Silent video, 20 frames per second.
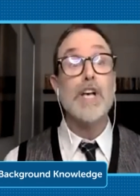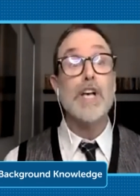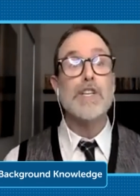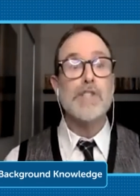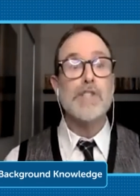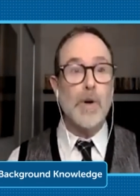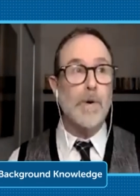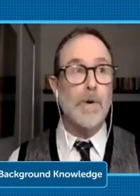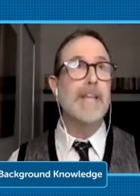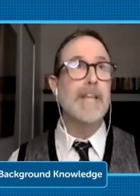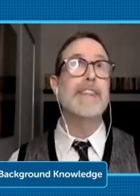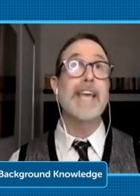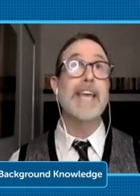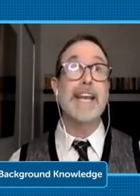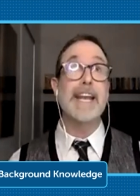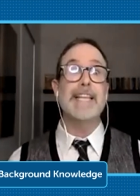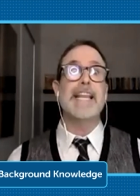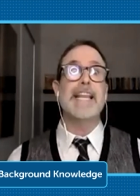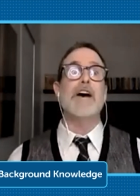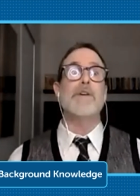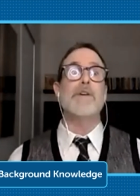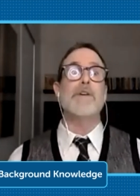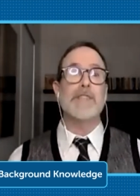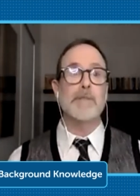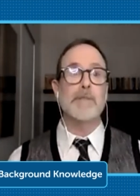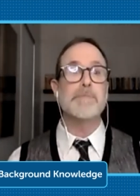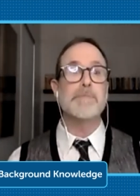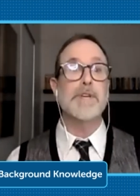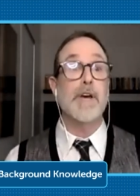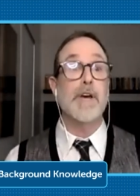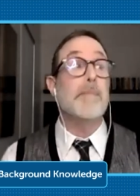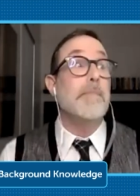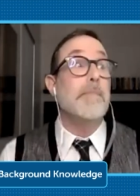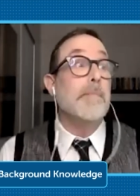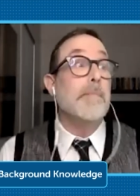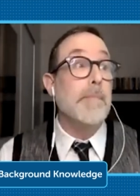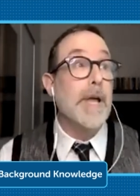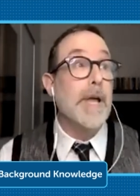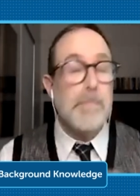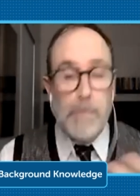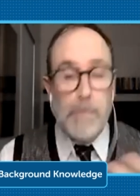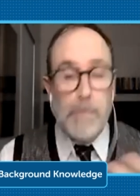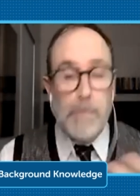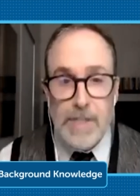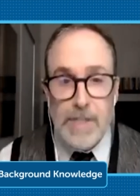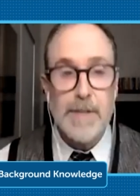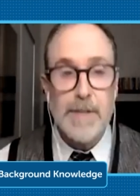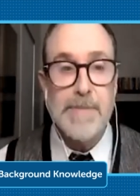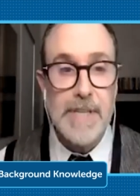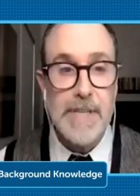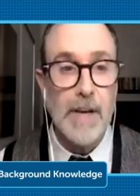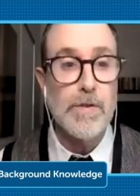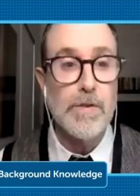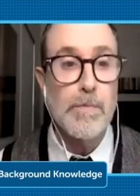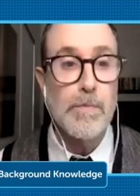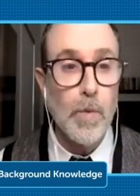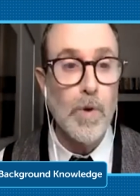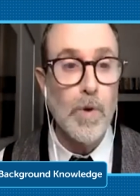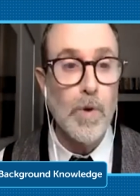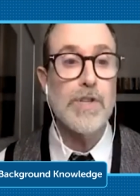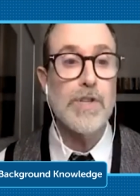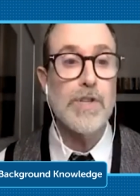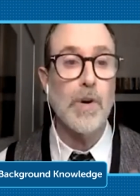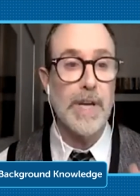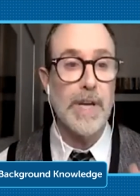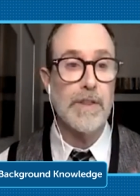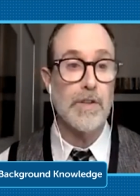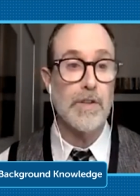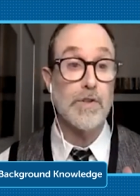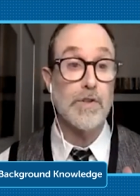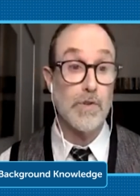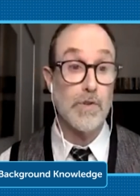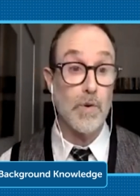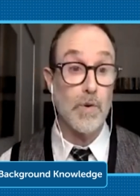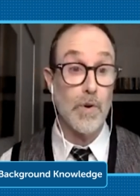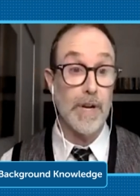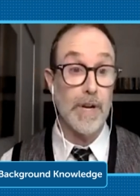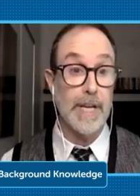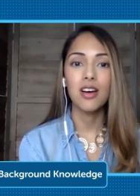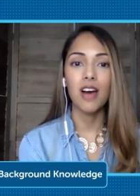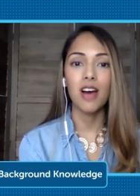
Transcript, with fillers: So then allowing them to immerse themselves more so in the story.